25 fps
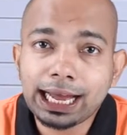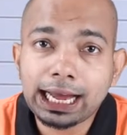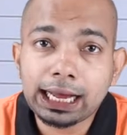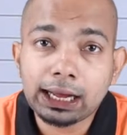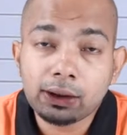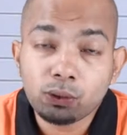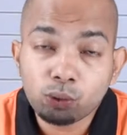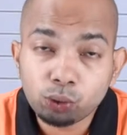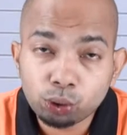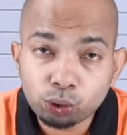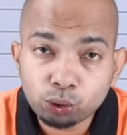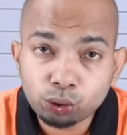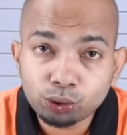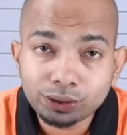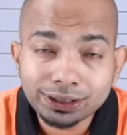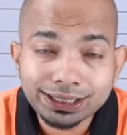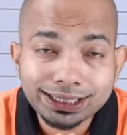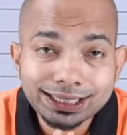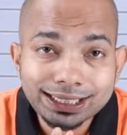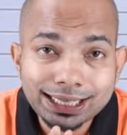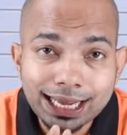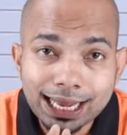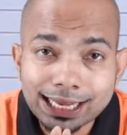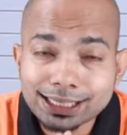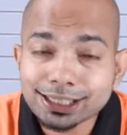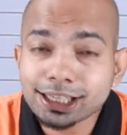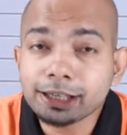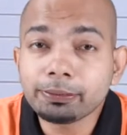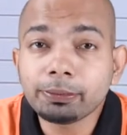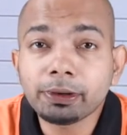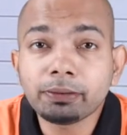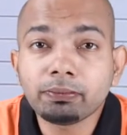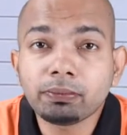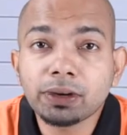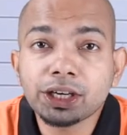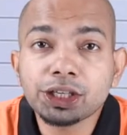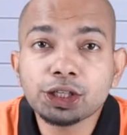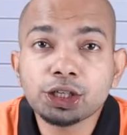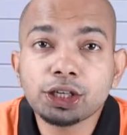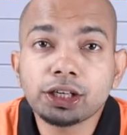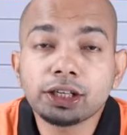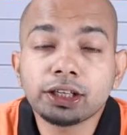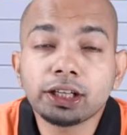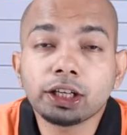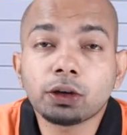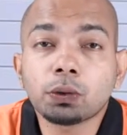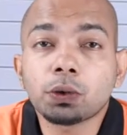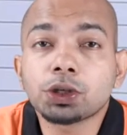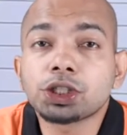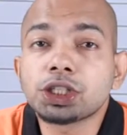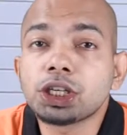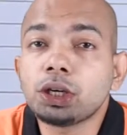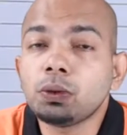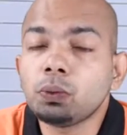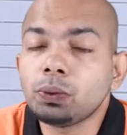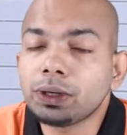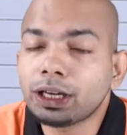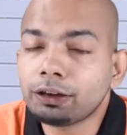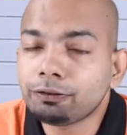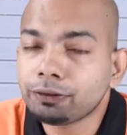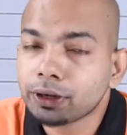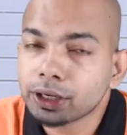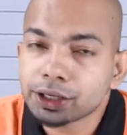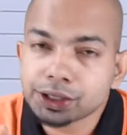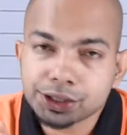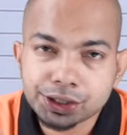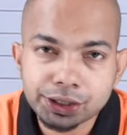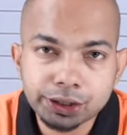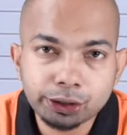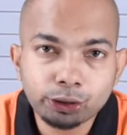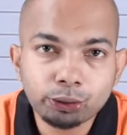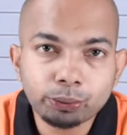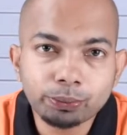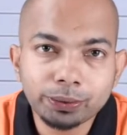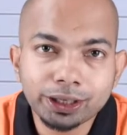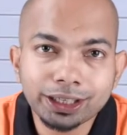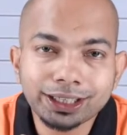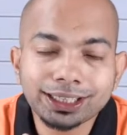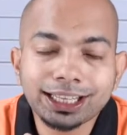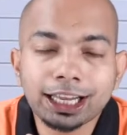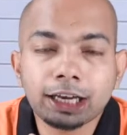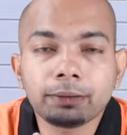Although this hasn't been mentioned in the question, we have assumed it.